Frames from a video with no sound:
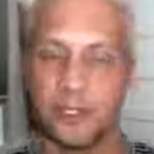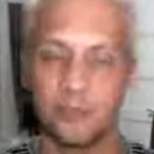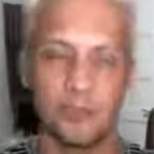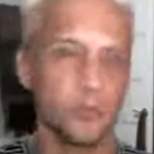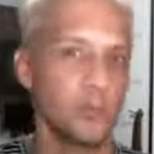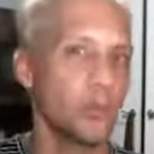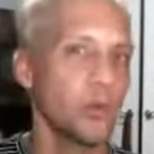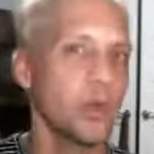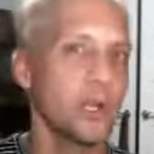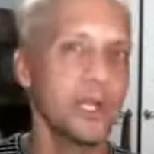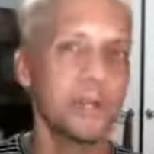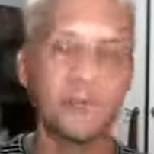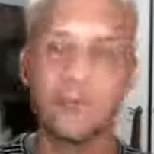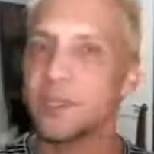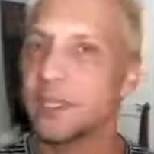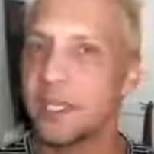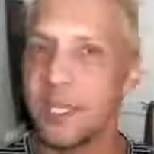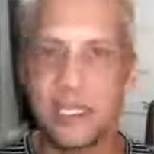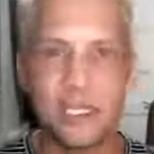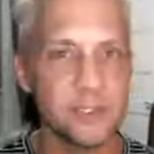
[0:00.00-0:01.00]
whatever
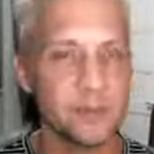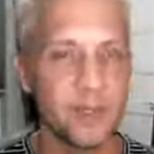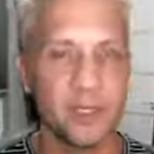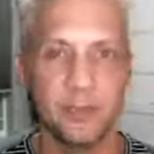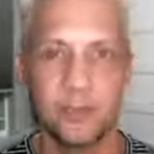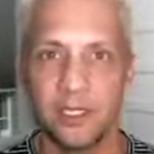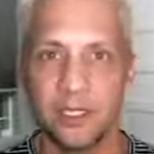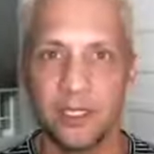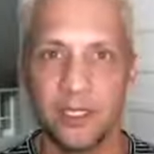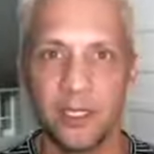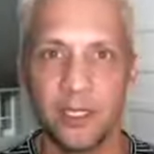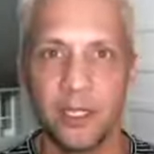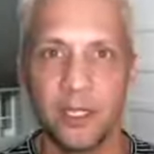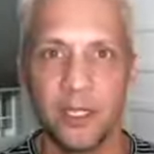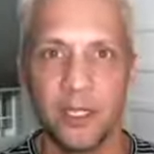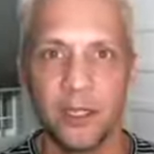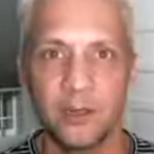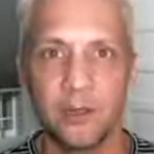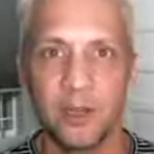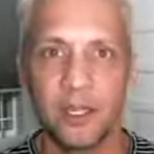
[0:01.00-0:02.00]
the case may be,
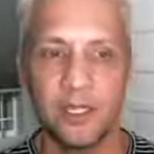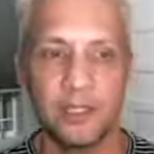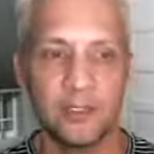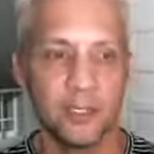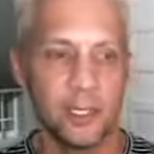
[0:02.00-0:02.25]
right?